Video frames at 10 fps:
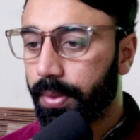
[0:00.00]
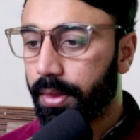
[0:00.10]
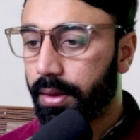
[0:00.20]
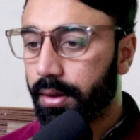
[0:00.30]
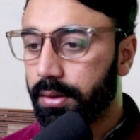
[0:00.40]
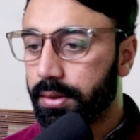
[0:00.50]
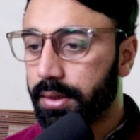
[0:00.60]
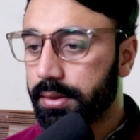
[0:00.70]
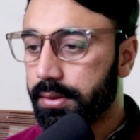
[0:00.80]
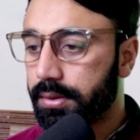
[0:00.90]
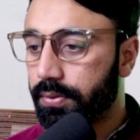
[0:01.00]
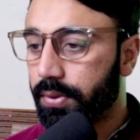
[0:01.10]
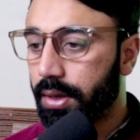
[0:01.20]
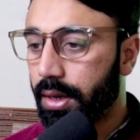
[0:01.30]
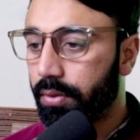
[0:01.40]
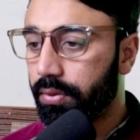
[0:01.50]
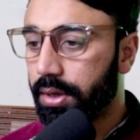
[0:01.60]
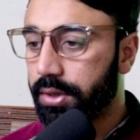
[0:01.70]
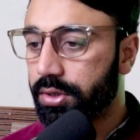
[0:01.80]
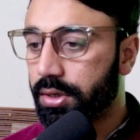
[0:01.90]
yes, we have
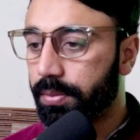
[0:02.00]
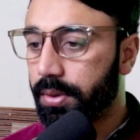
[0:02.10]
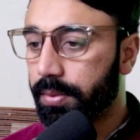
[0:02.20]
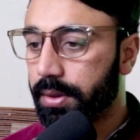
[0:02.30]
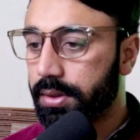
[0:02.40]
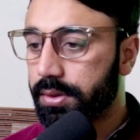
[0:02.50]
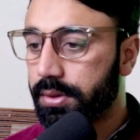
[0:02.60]
HTTP pages that